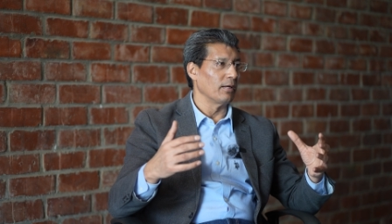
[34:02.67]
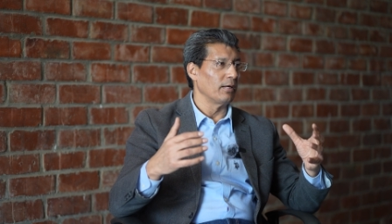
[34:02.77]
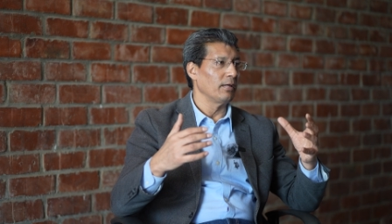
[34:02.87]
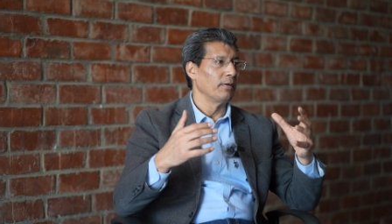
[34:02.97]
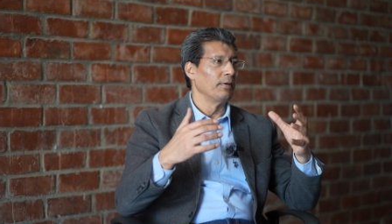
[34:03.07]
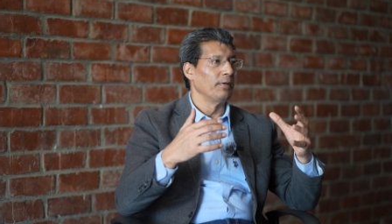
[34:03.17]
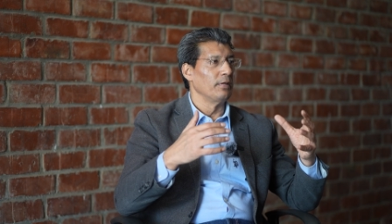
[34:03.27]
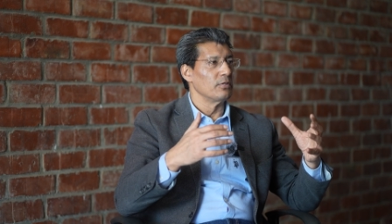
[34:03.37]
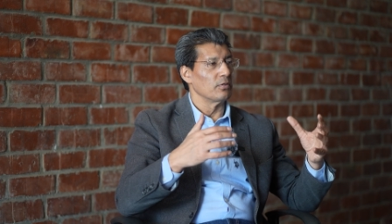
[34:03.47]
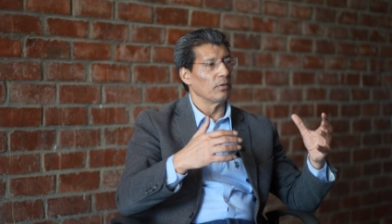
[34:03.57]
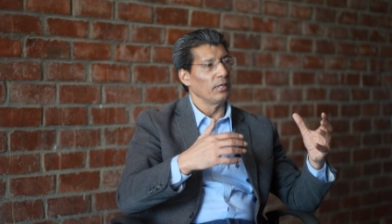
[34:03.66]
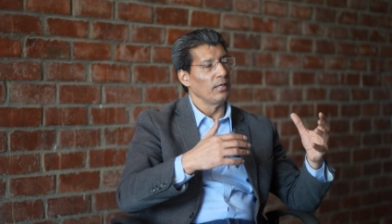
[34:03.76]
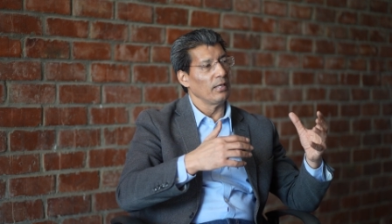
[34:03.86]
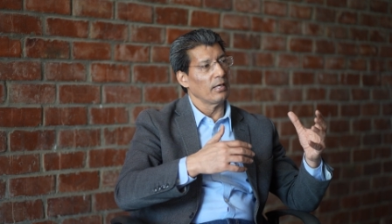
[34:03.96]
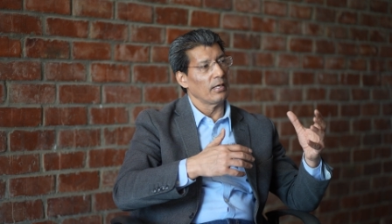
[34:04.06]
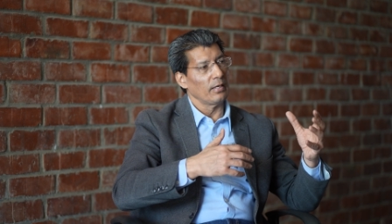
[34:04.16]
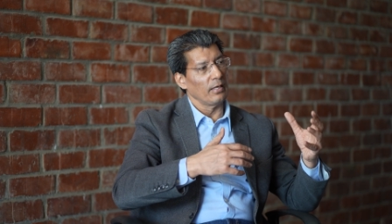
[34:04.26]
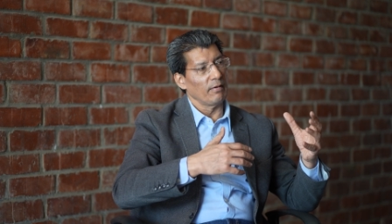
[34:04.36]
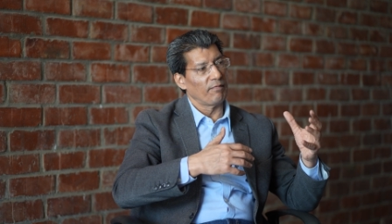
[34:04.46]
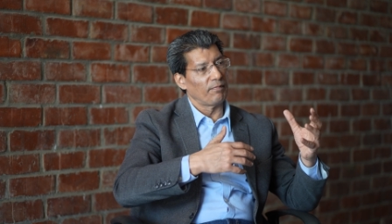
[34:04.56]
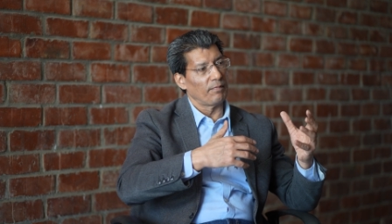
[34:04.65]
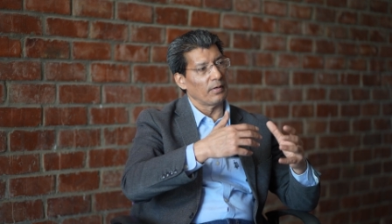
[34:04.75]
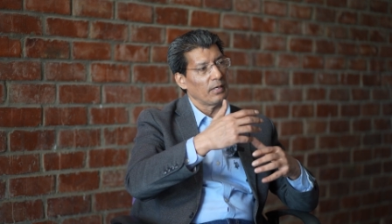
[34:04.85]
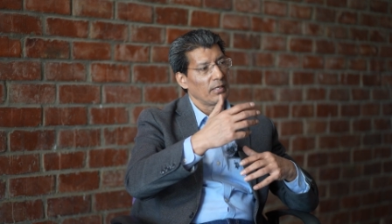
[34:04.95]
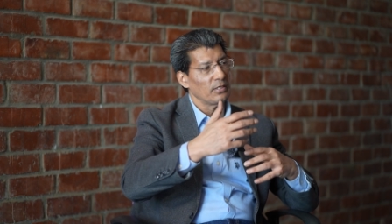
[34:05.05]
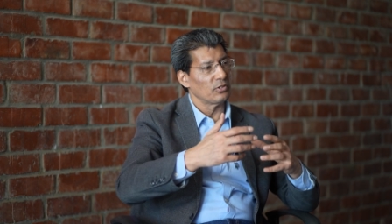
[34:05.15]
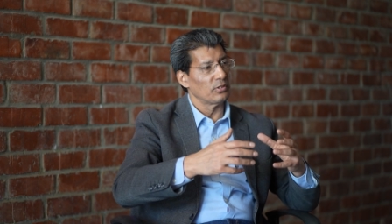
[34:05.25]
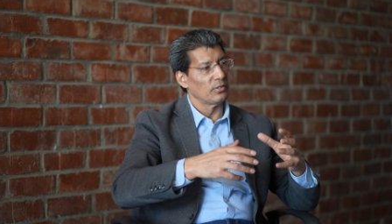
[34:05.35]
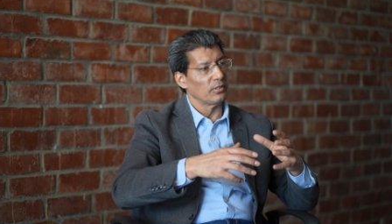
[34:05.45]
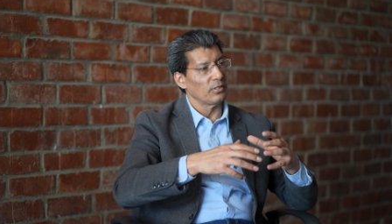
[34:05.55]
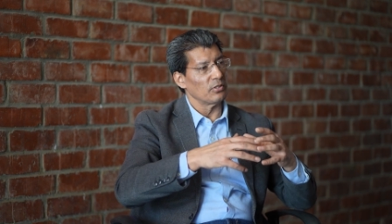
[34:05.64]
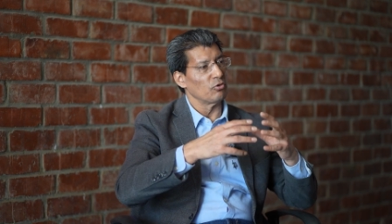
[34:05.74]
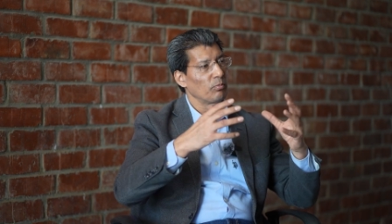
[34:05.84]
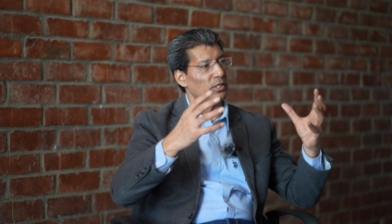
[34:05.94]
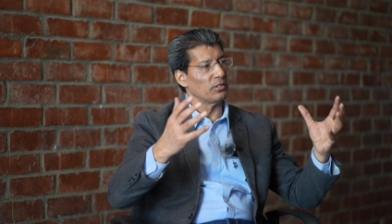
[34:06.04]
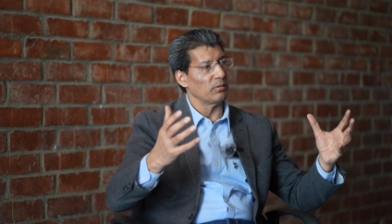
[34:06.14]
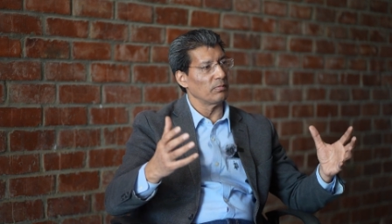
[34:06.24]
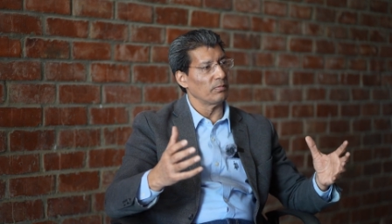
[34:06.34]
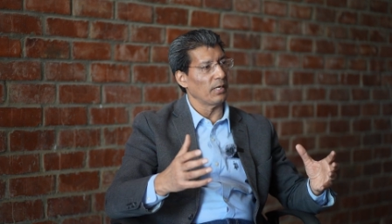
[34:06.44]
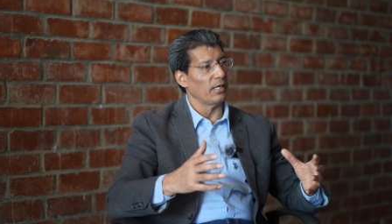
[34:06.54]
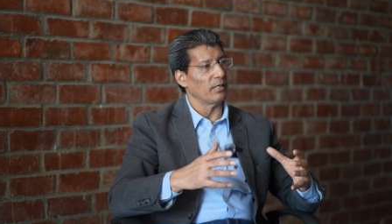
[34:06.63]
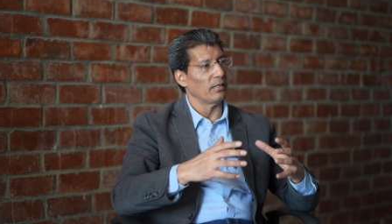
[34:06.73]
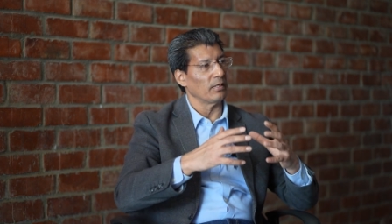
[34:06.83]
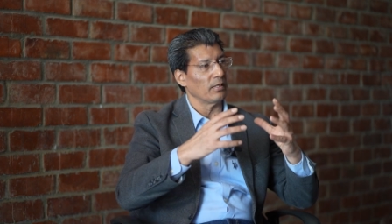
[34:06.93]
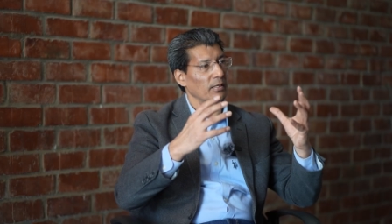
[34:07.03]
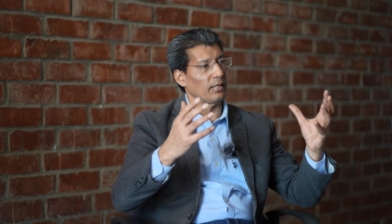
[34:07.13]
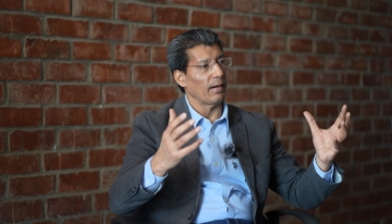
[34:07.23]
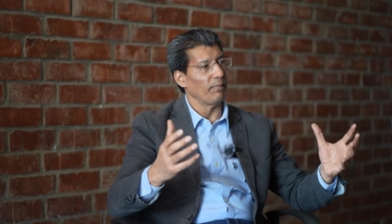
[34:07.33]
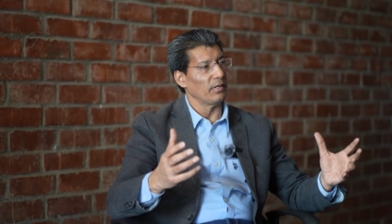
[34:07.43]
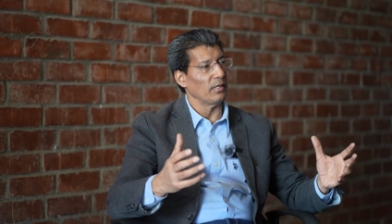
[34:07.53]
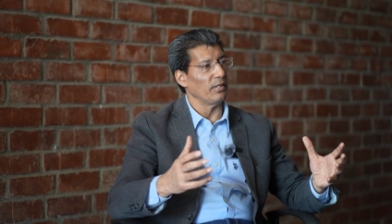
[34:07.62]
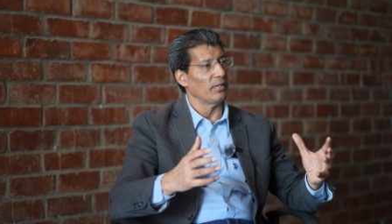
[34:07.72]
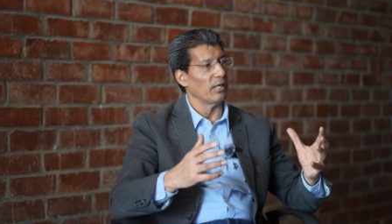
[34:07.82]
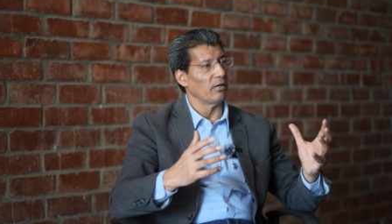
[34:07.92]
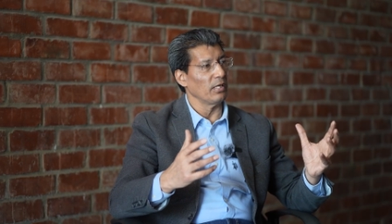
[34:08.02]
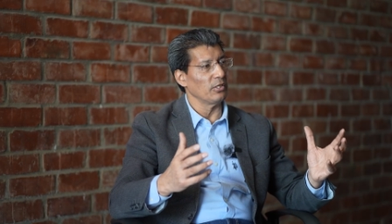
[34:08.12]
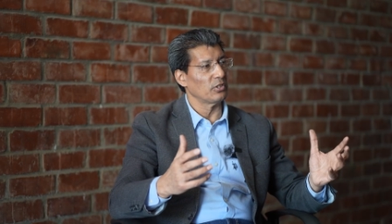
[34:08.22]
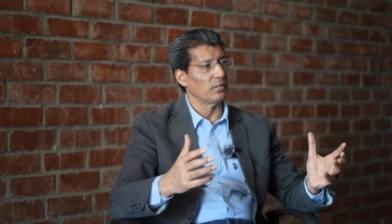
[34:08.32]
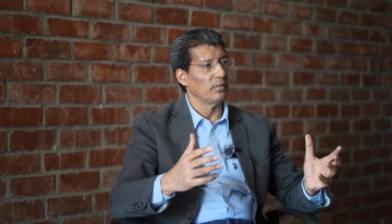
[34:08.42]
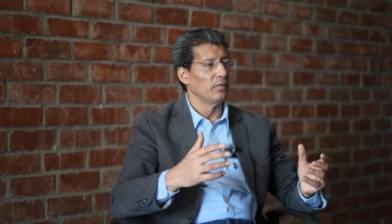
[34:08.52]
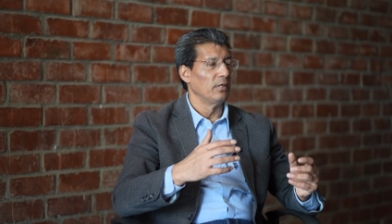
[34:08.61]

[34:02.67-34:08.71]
right? So India, if its consumerism and capital is unleashed,